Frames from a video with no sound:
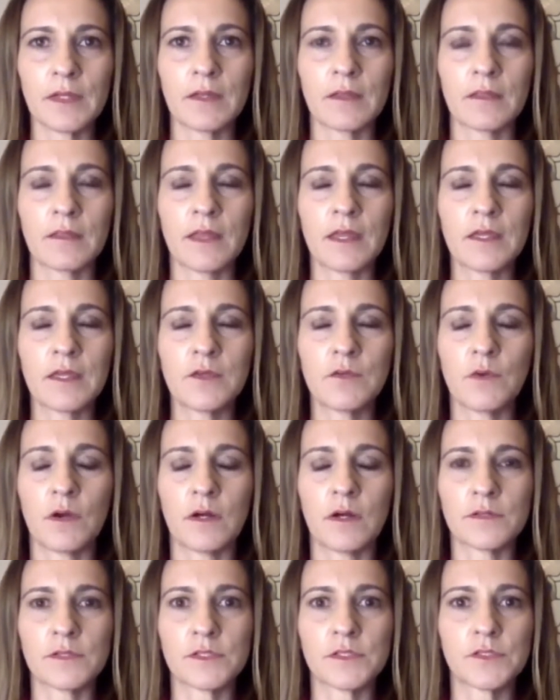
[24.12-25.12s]
Thank you
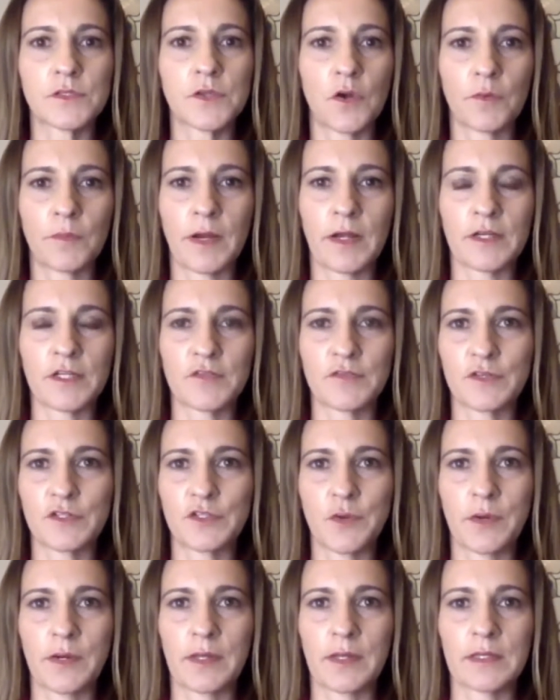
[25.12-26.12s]
all so much for
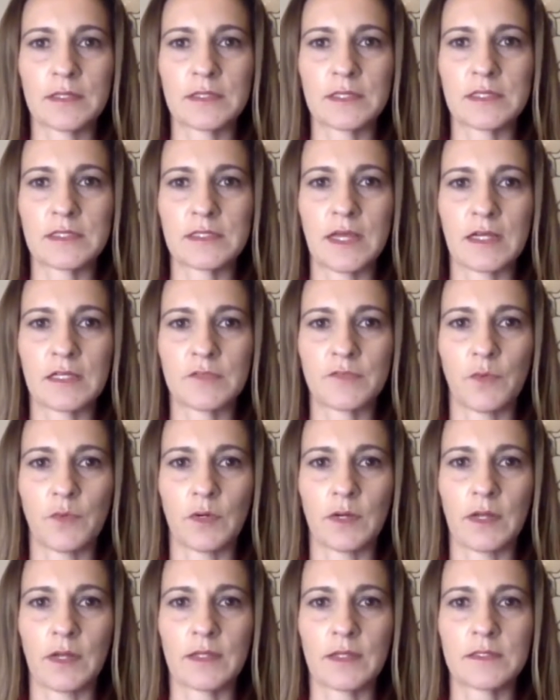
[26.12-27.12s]
joining us these last 4
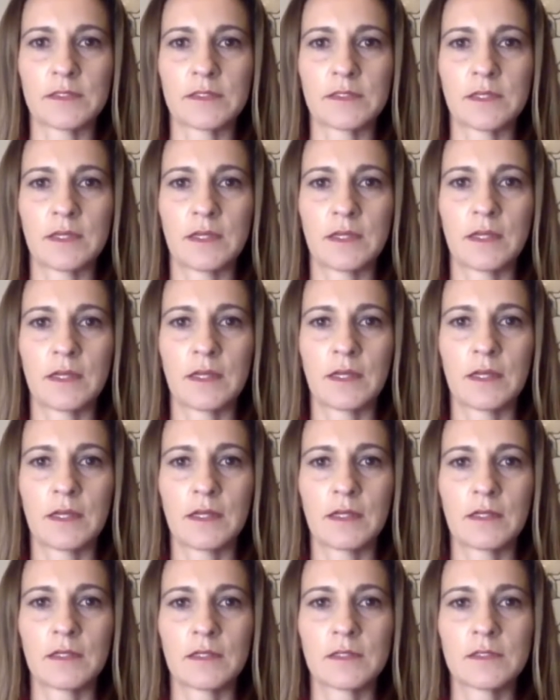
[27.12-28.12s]
nights.
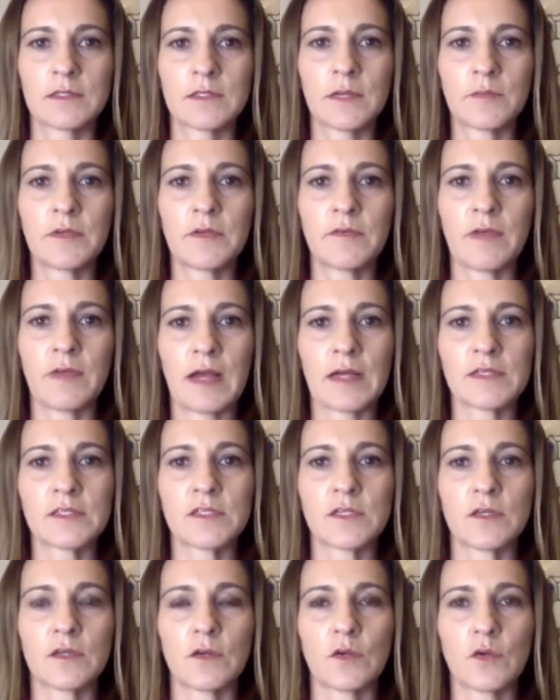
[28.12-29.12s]
Some have
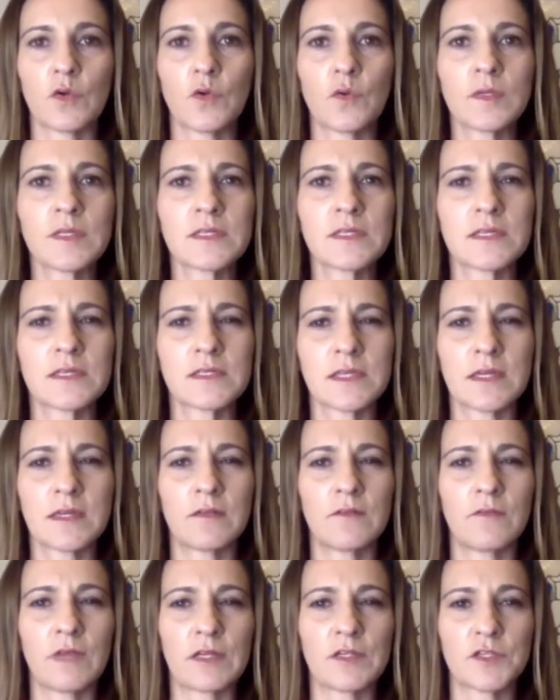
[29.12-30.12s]
asked, who is this
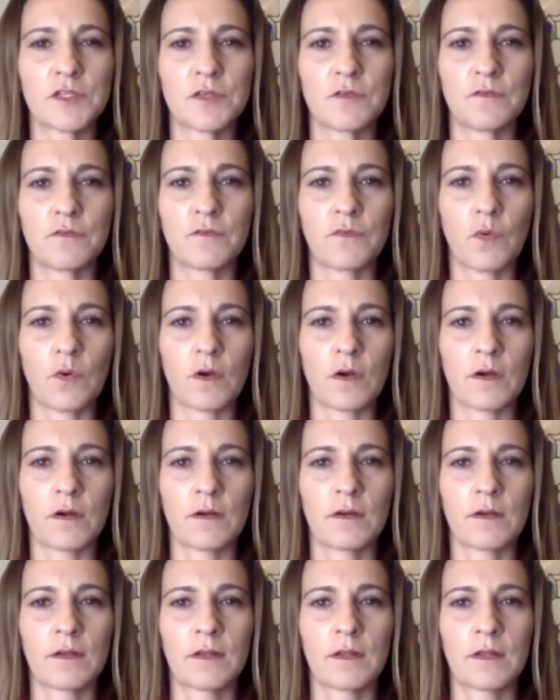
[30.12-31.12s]
convention for?
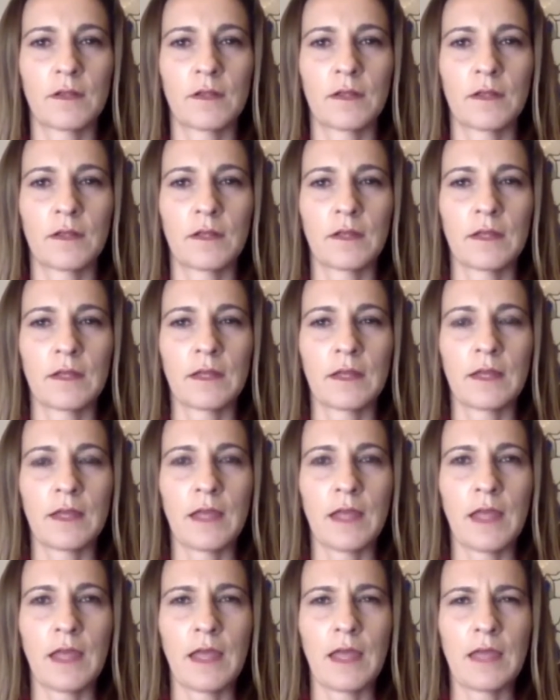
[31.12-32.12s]

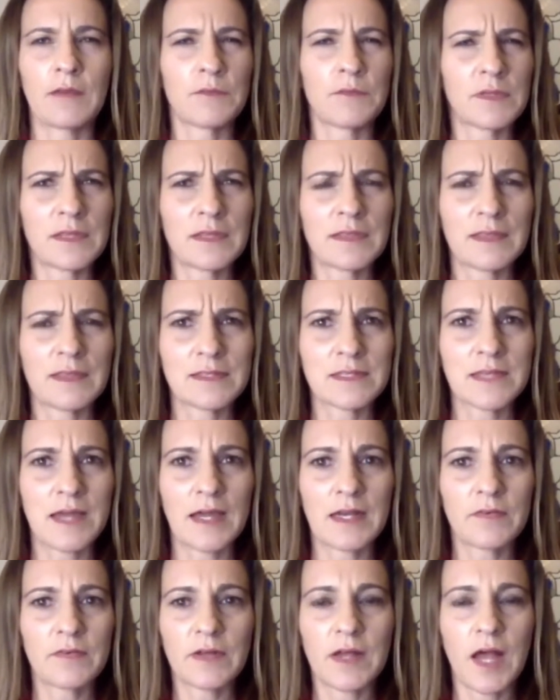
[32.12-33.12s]
And really, that's kind
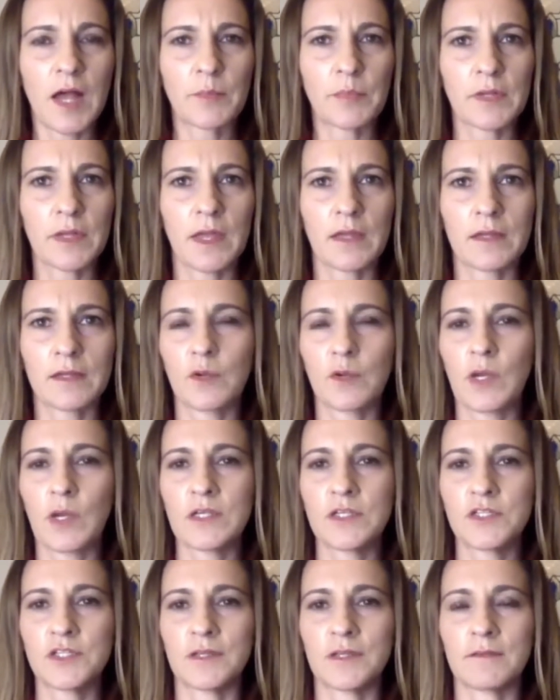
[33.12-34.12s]
of a complicated
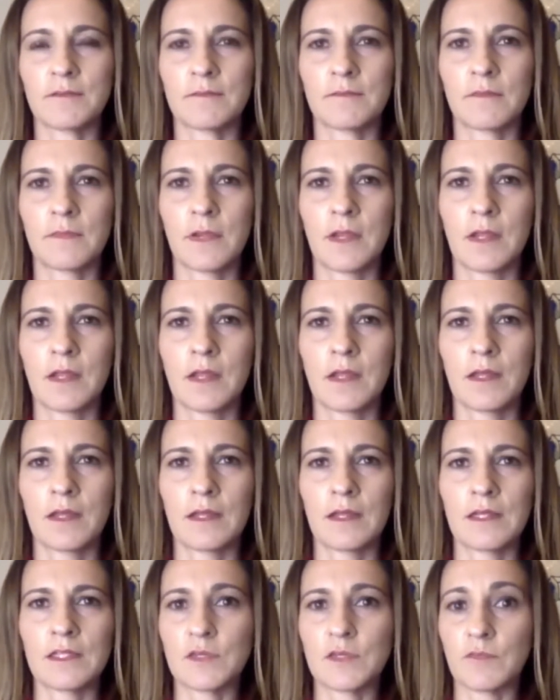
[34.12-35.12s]
question.
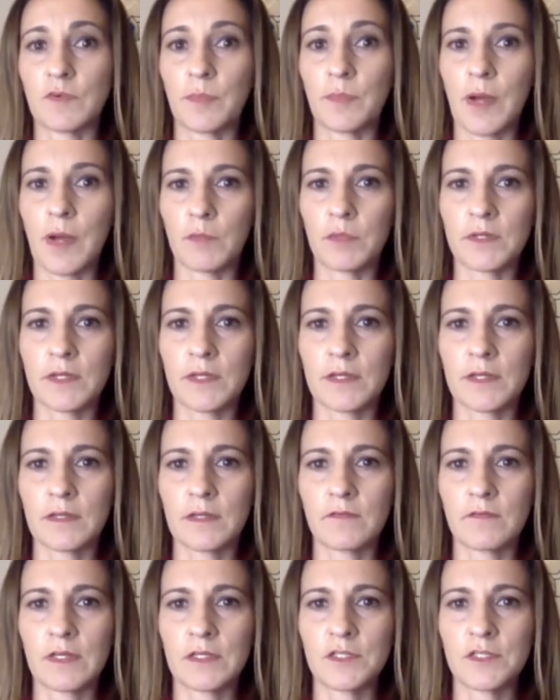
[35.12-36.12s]
It's a Republican
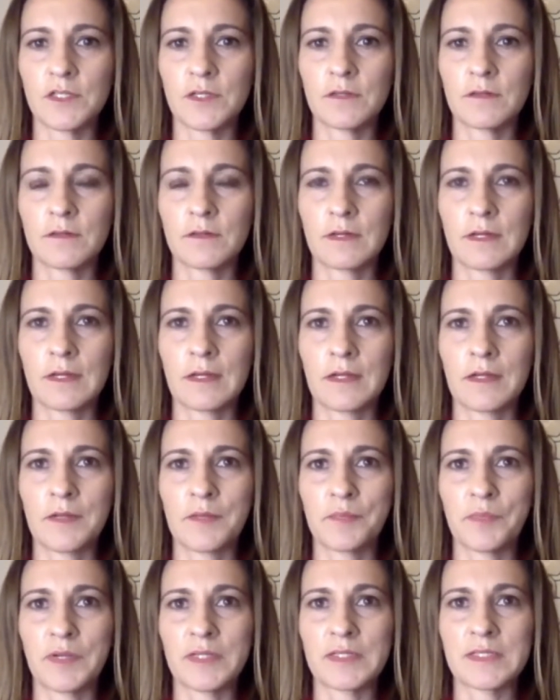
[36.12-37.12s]
convention,
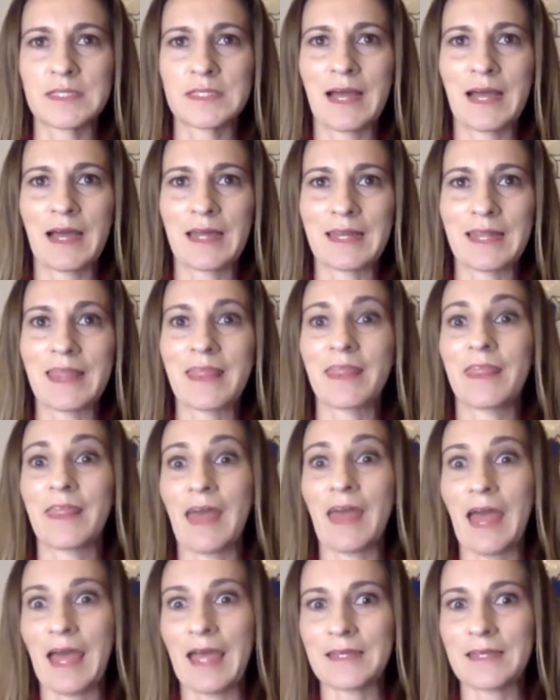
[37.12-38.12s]
but it's not
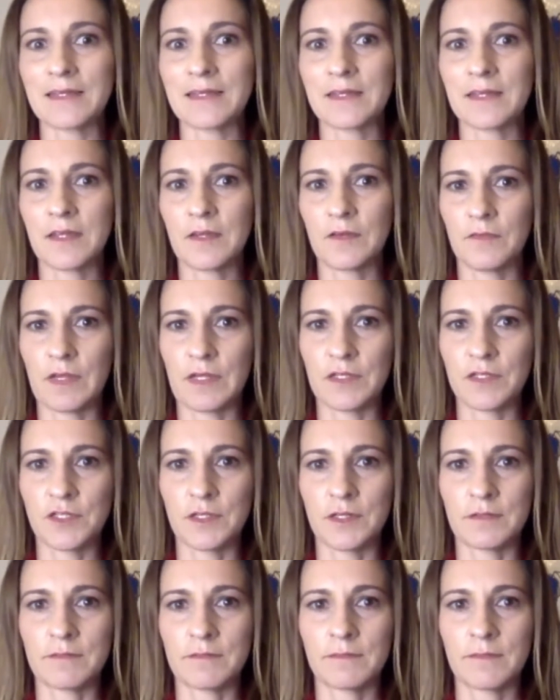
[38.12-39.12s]
that
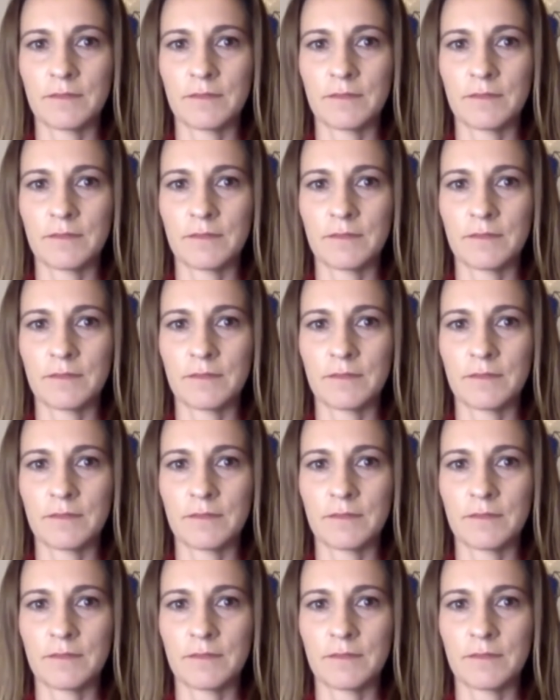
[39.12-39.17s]
convention.